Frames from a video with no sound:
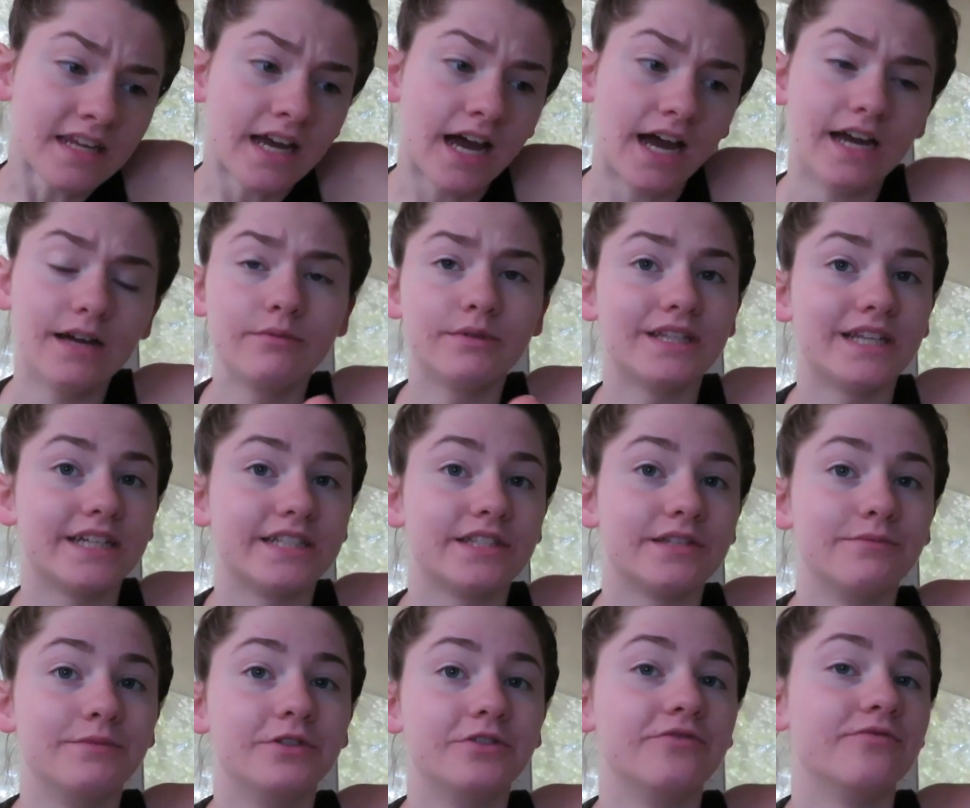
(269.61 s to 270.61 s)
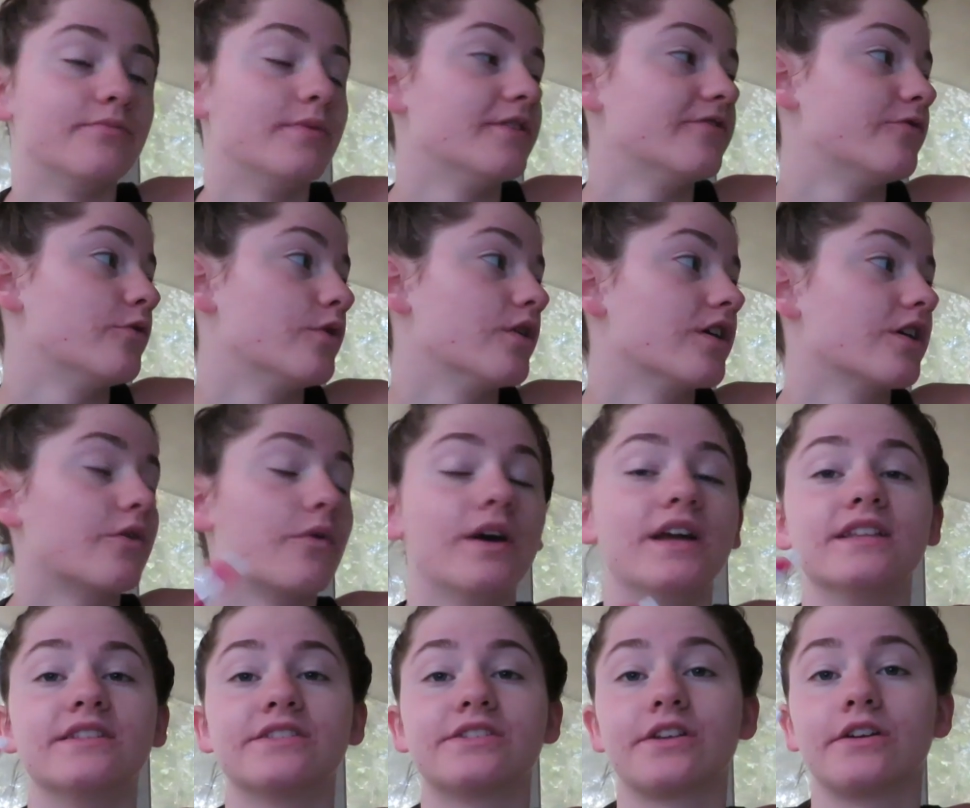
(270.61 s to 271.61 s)
I would like to move before
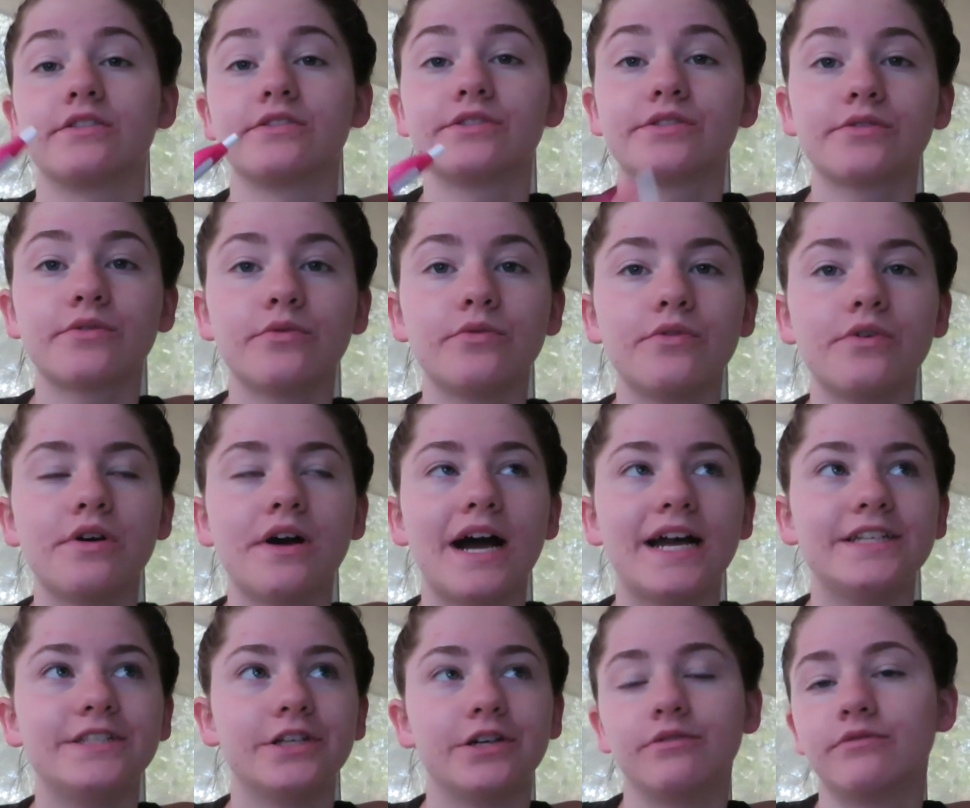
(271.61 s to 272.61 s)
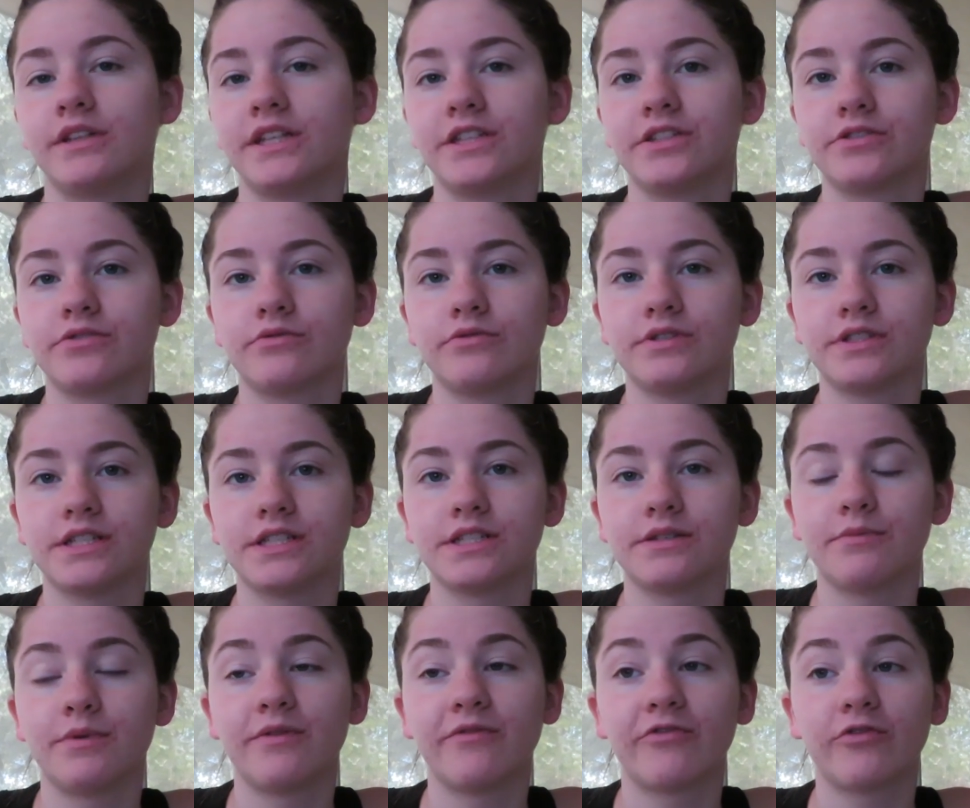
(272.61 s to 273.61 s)
Quenton starts school. I don't like the school
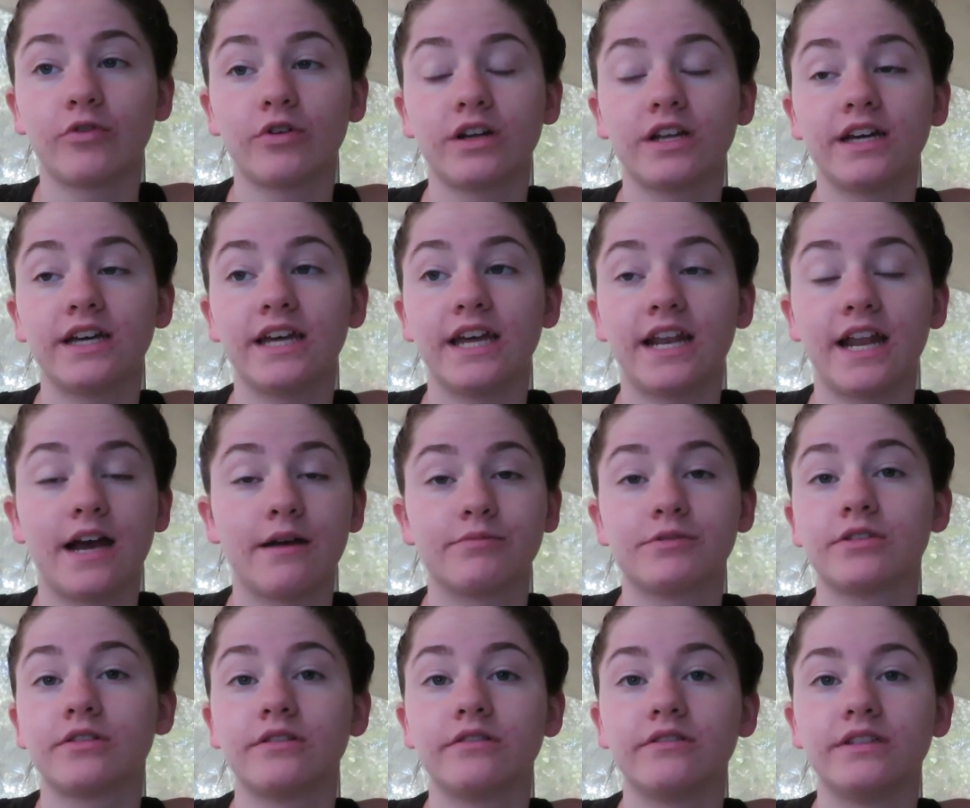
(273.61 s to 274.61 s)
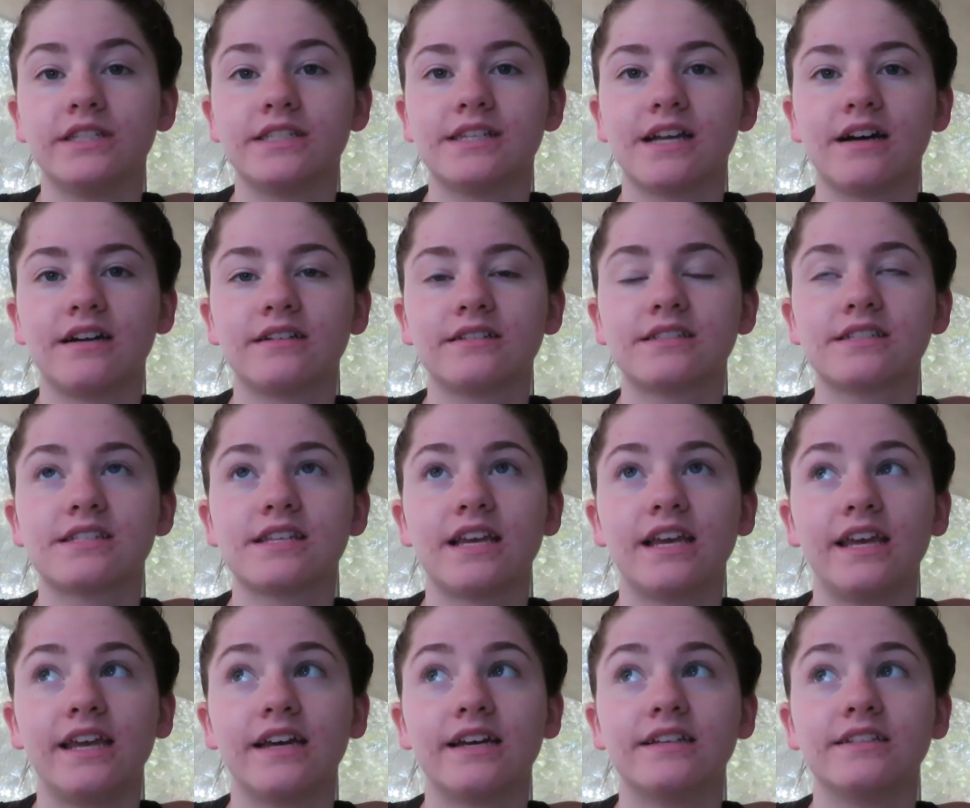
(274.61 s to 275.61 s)
system in Florida. It absolutely sucks,
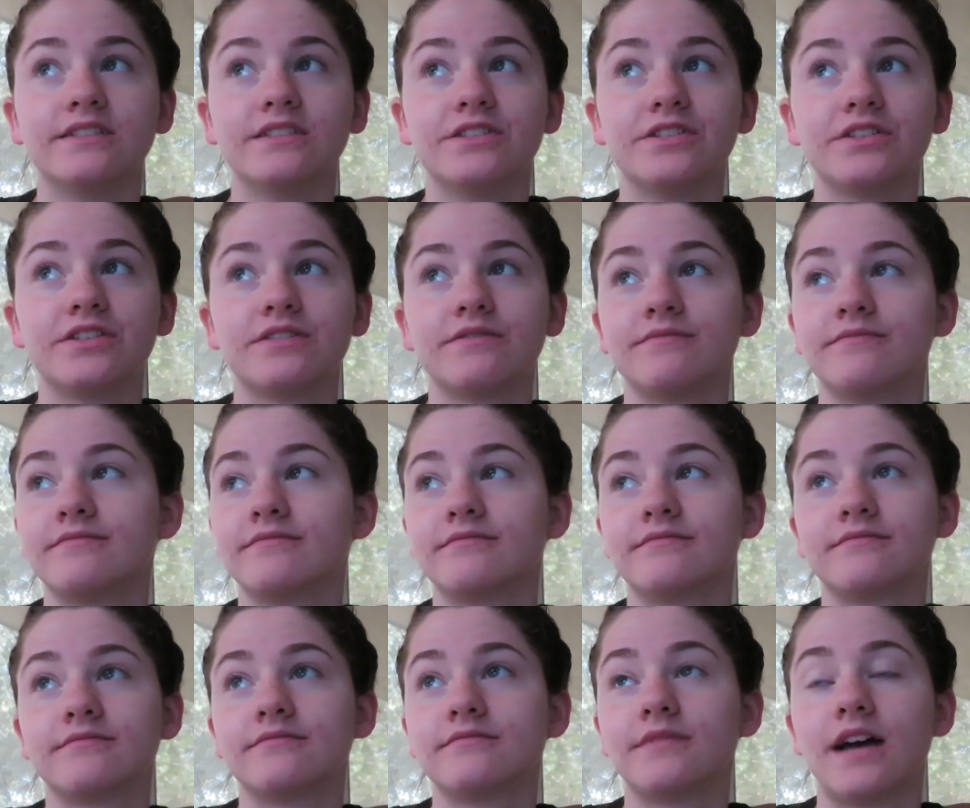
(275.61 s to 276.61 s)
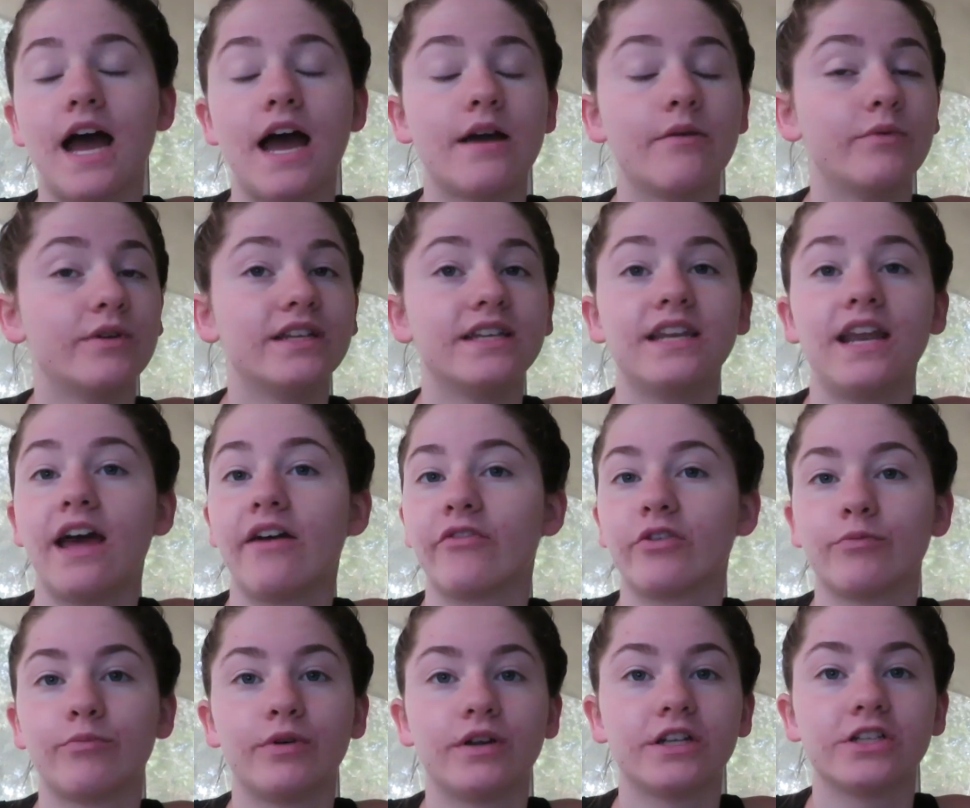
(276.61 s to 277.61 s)
and I would
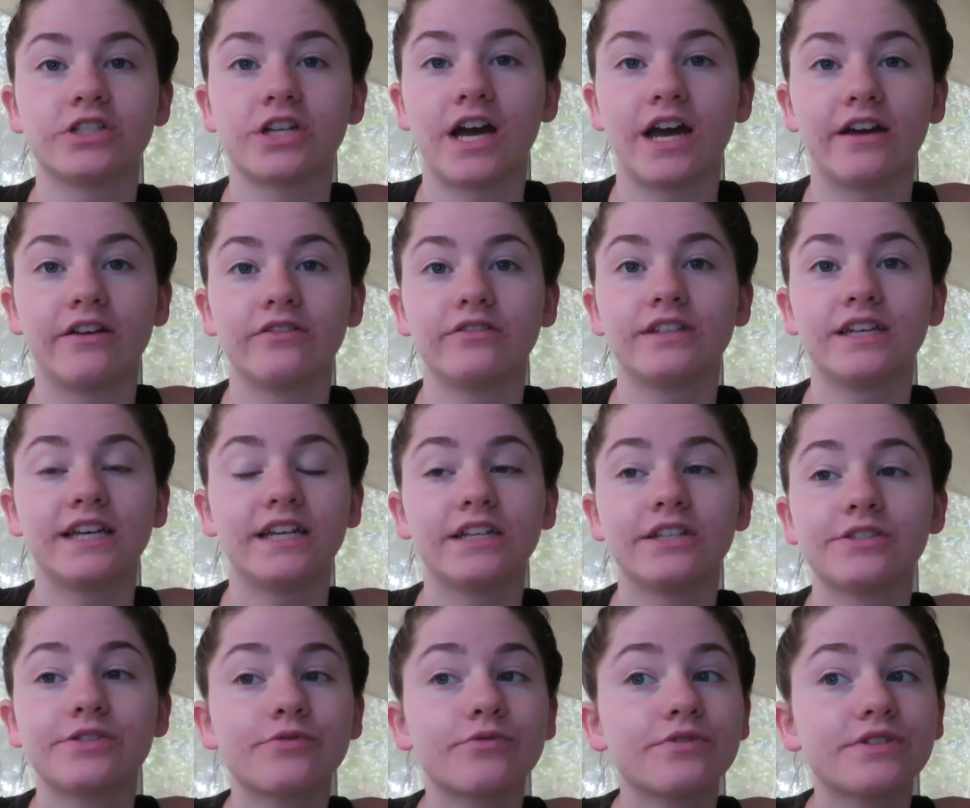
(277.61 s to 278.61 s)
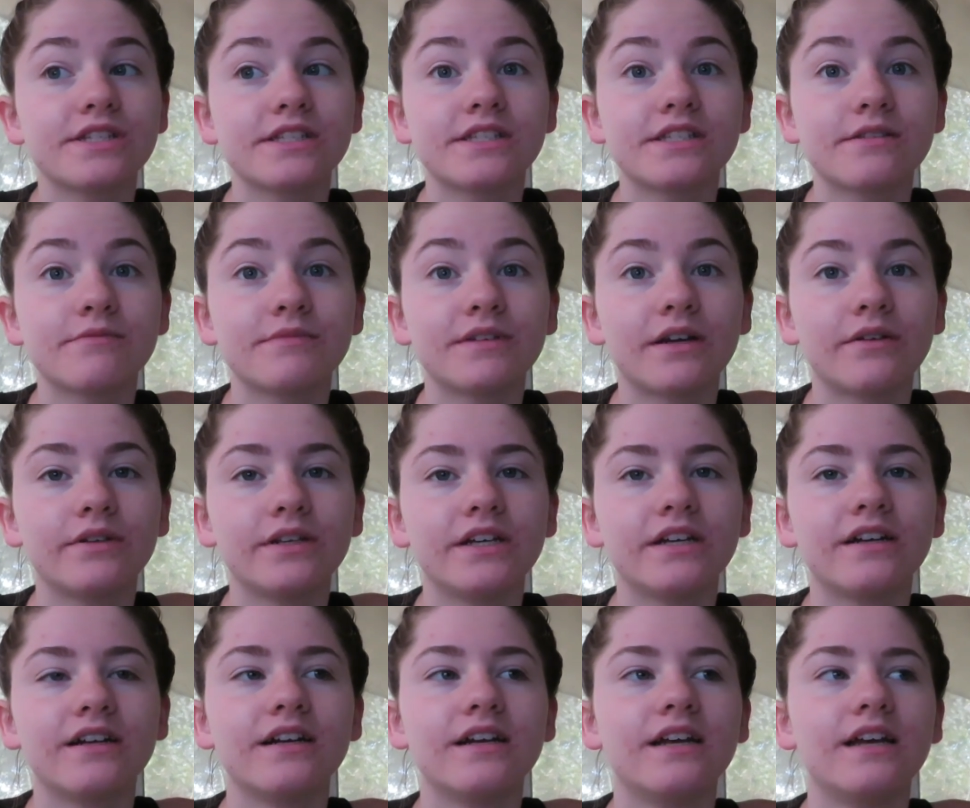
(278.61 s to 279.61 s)
never put a child in a school system down
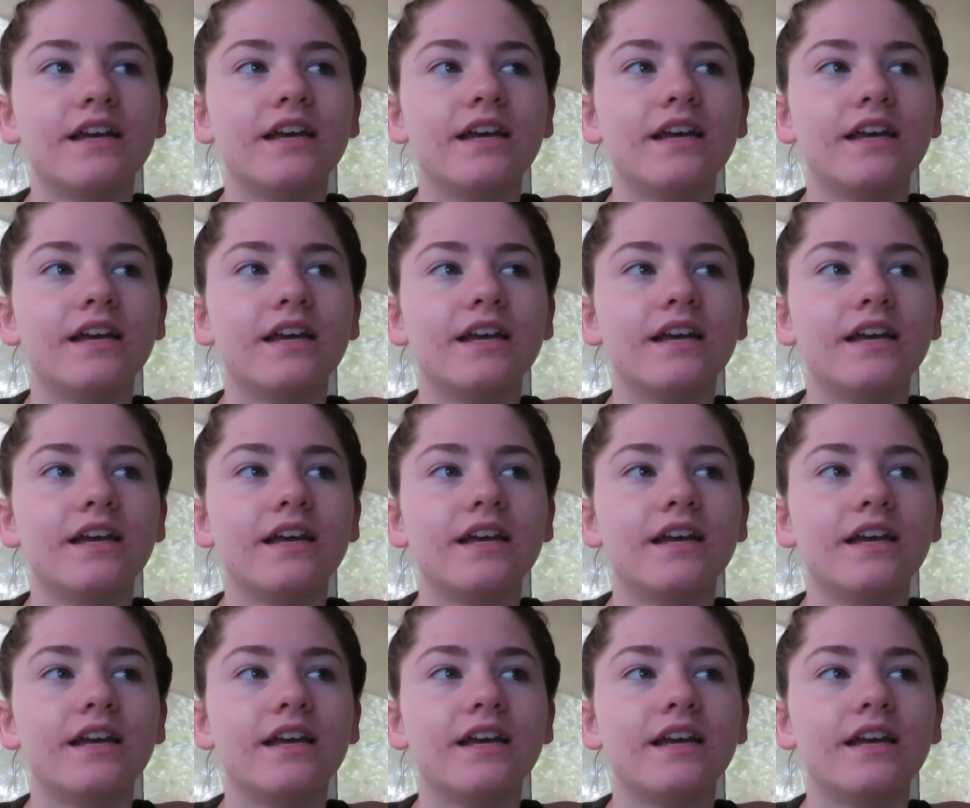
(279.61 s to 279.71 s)
here.